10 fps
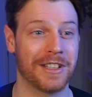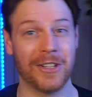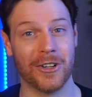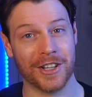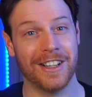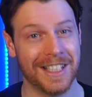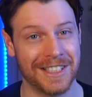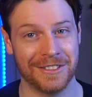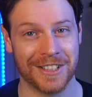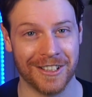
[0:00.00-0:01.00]
the other in
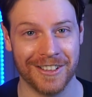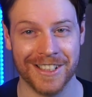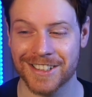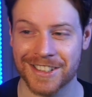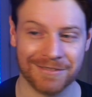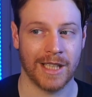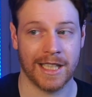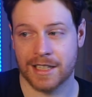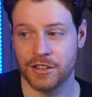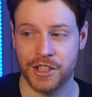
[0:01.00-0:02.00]
tutorials, and
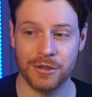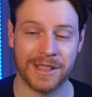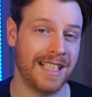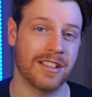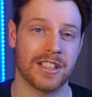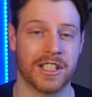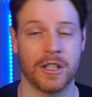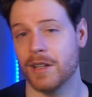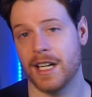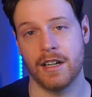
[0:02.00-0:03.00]
I could use either to go
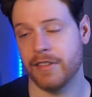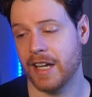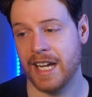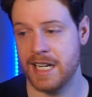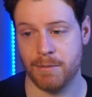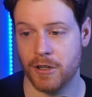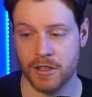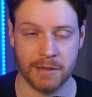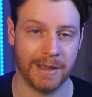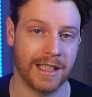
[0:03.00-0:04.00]
live at any
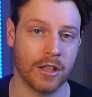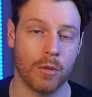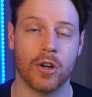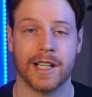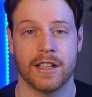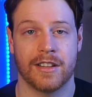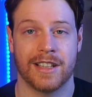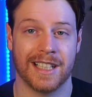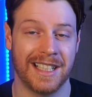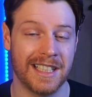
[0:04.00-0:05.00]
point depending on what kind of
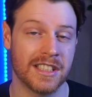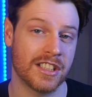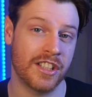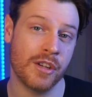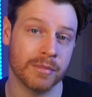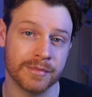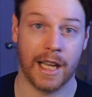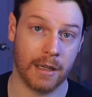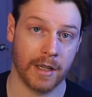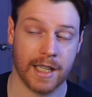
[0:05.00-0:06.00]
thing I needed to do.
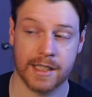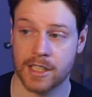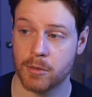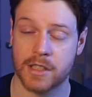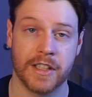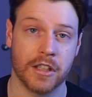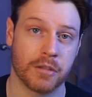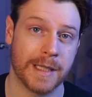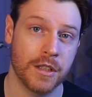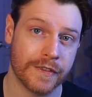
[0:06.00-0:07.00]
Anyway guys, I hope this video has
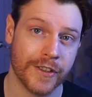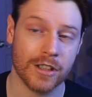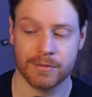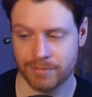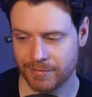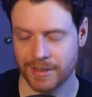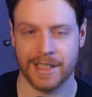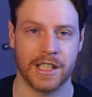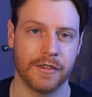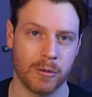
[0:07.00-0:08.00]
been useful, and
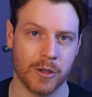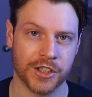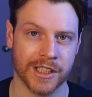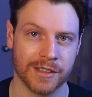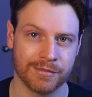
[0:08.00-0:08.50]
thank you for watching.